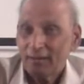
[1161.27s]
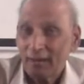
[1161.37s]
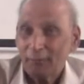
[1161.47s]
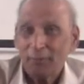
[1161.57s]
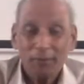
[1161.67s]

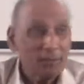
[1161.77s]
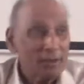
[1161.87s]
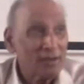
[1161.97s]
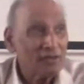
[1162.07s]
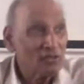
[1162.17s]
that
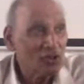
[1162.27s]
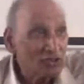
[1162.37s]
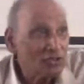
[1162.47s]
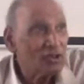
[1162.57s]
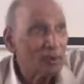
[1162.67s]
paper has
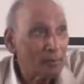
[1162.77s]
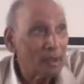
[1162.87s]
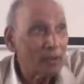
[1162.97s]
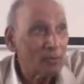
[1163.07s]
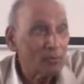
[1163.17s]
just come
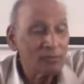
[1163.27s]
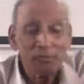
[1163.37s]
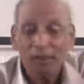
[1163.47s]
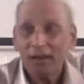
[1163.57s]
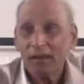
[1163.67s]

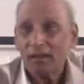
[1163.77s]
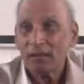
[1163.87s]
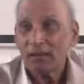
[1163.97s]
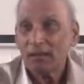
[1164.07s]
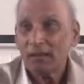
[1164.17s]
out
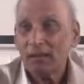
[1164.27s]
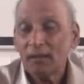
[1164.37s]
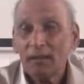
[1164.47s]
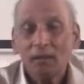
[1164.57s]
by the